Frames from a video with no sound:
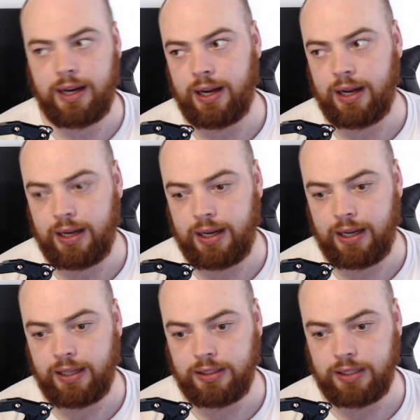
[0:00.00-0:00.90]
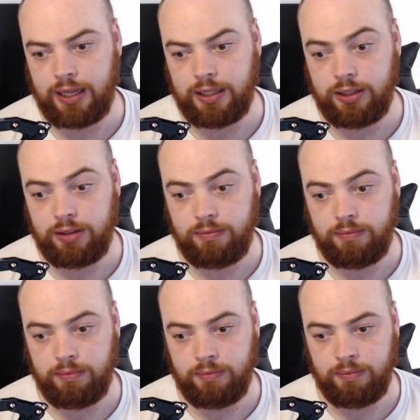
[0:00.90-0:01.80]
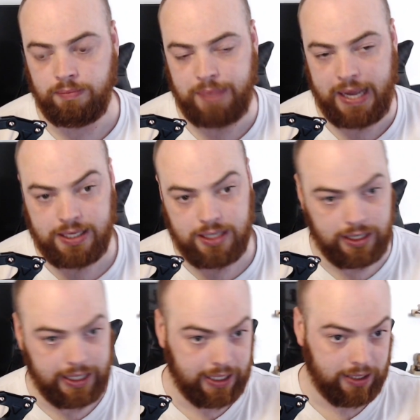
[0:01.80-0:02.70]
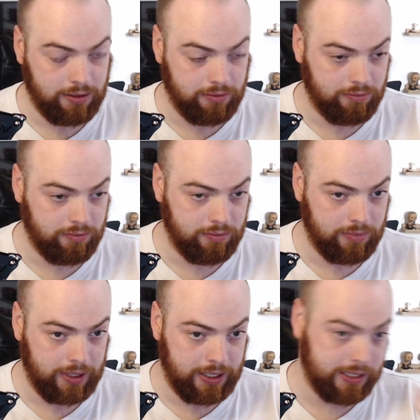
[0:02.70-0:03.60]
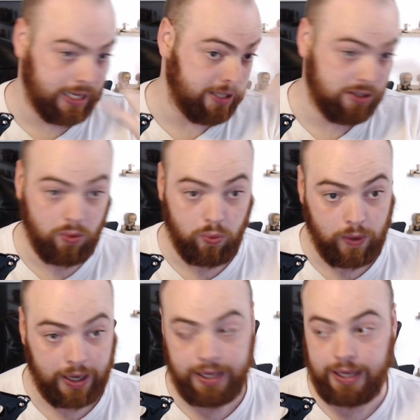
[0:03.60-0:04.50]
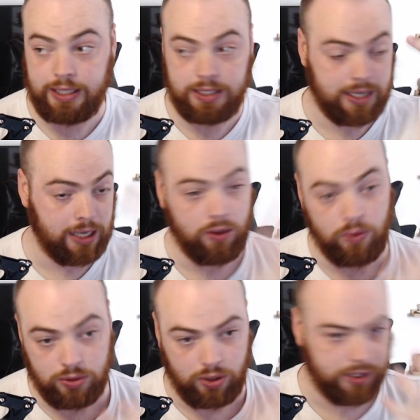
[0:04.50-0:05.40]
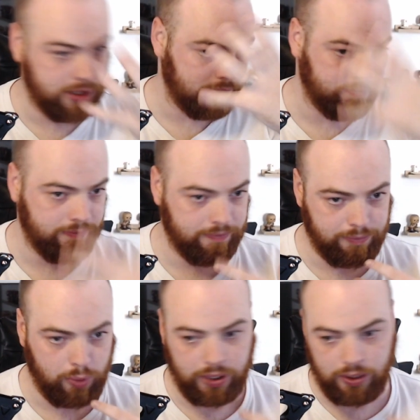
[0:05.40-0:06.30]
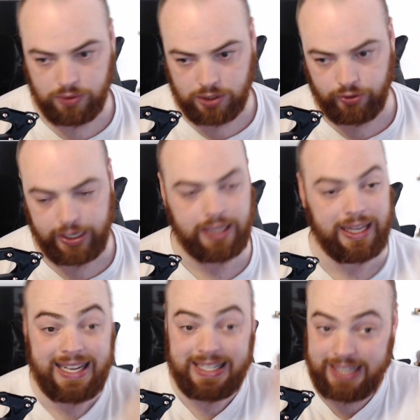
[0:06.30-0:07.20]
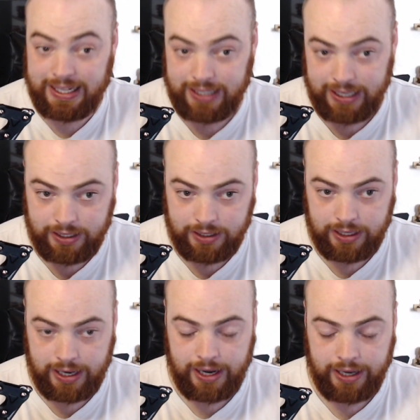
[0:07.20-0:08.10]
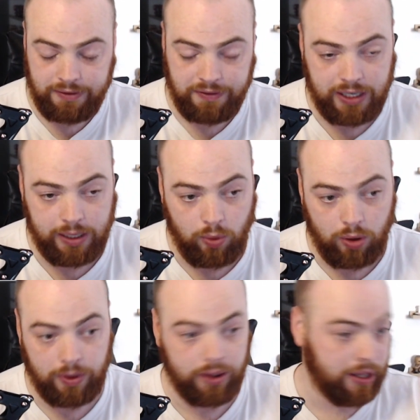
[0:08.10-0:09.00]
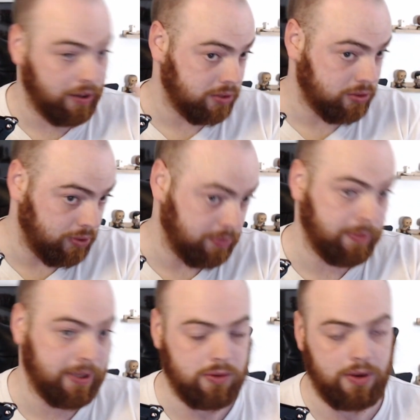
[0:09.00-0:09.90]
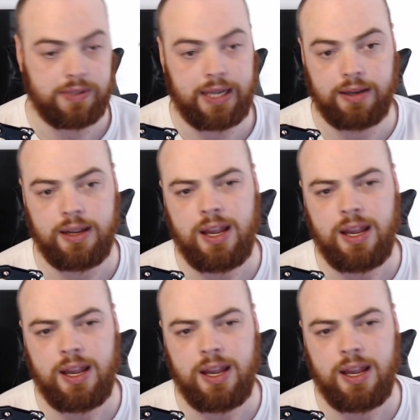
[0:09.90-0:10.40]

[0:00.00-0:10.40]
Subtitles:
and basically his eyes go white, his skin goes, or his body goes grey, like it did in Infinity War when Thanos ripped the Mind Stone out of his head.